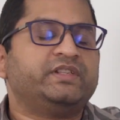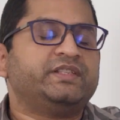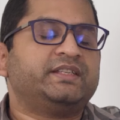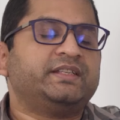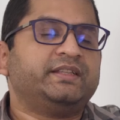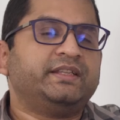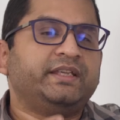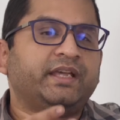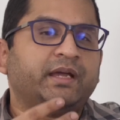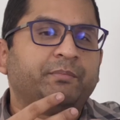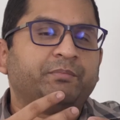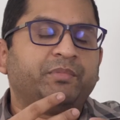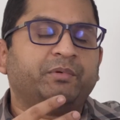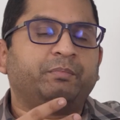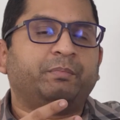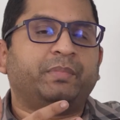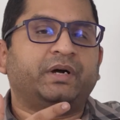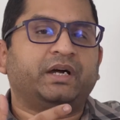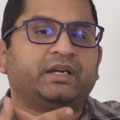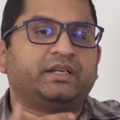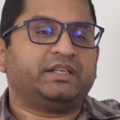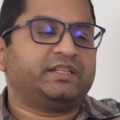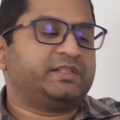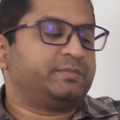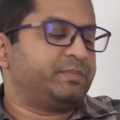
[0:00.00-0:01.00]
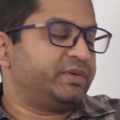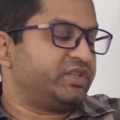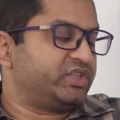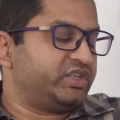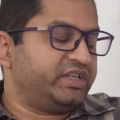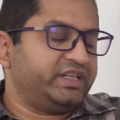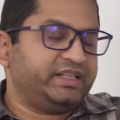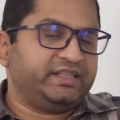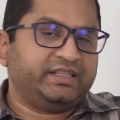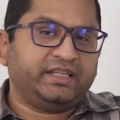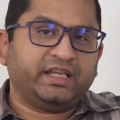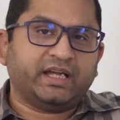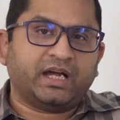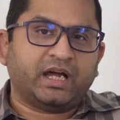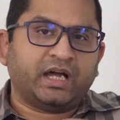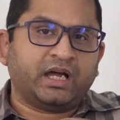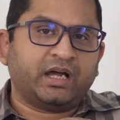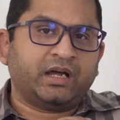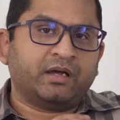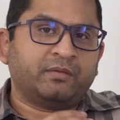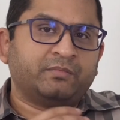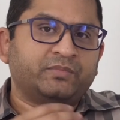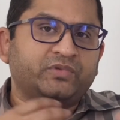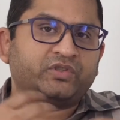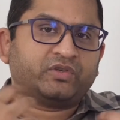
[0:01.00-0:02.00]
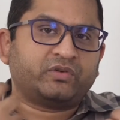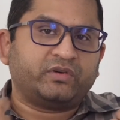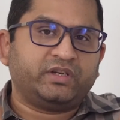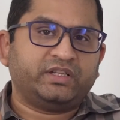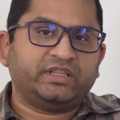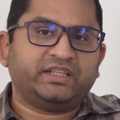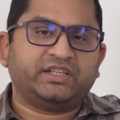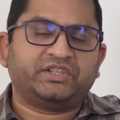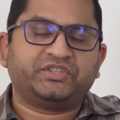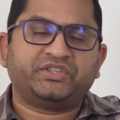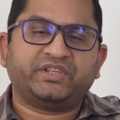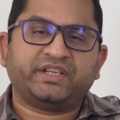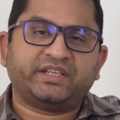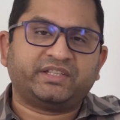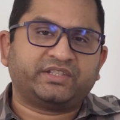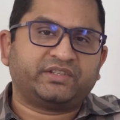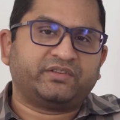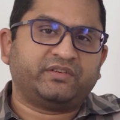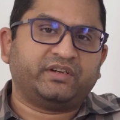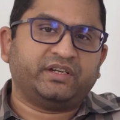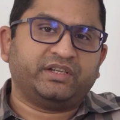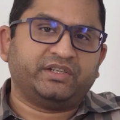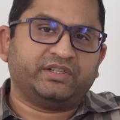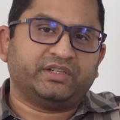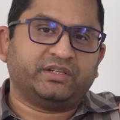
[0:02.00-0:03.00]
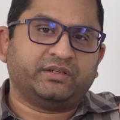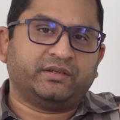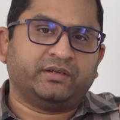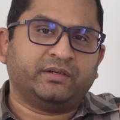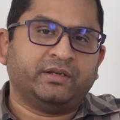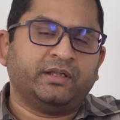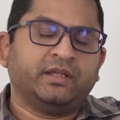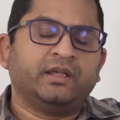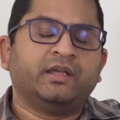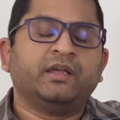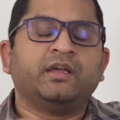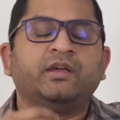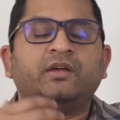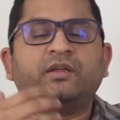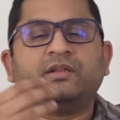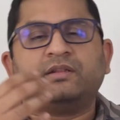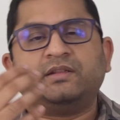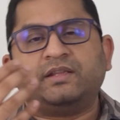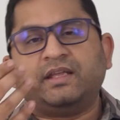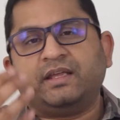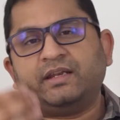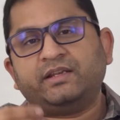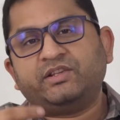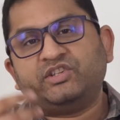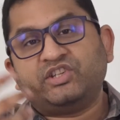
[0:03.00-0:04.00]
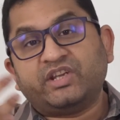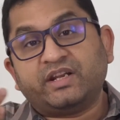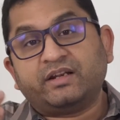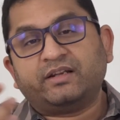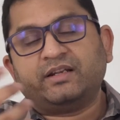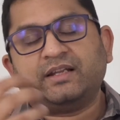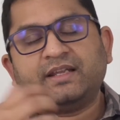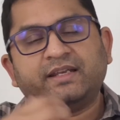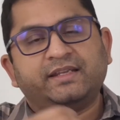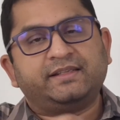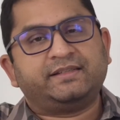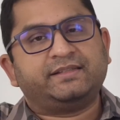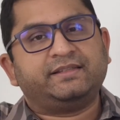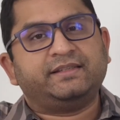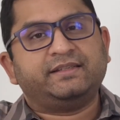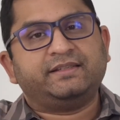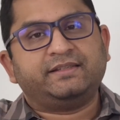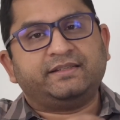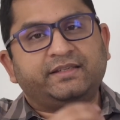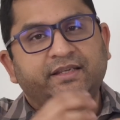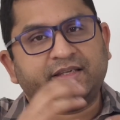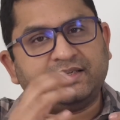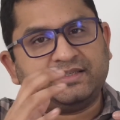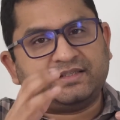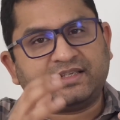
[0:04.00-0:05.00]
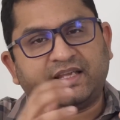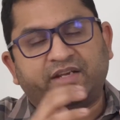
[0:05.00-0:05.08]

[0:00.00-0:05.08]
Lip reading: it's in the upper part, especially the arms or in the chest region, then general anesthesia is